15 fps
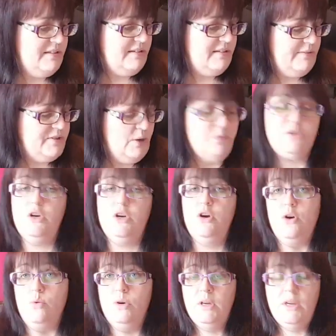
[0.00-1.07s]
I've sold
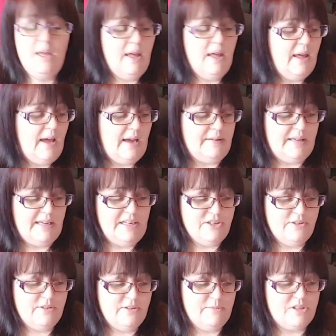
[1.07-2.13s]
two, and each
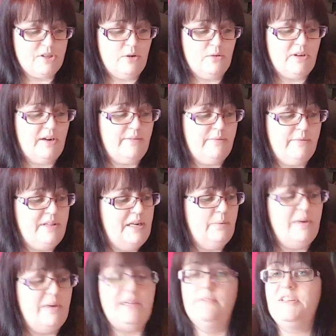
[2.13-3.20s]
of them has sold kind of within a
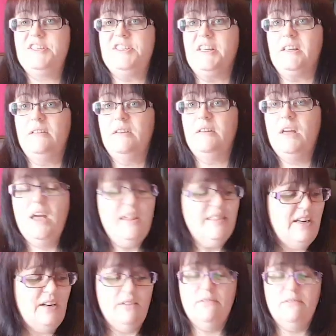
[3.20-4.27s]
week of listing.
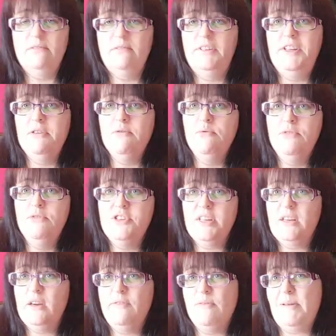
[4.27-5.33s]
They're not huge. They
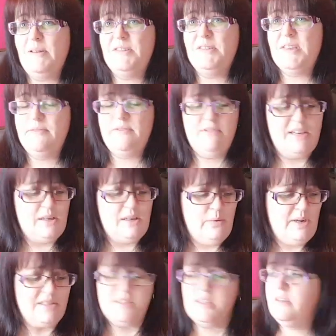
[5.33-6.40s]
go for about £7 or
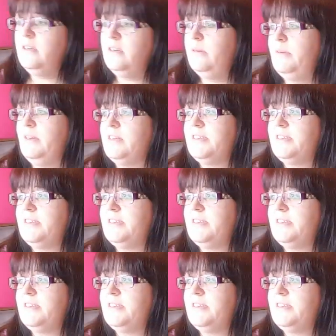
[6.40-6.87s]
£8. So you know what I mean?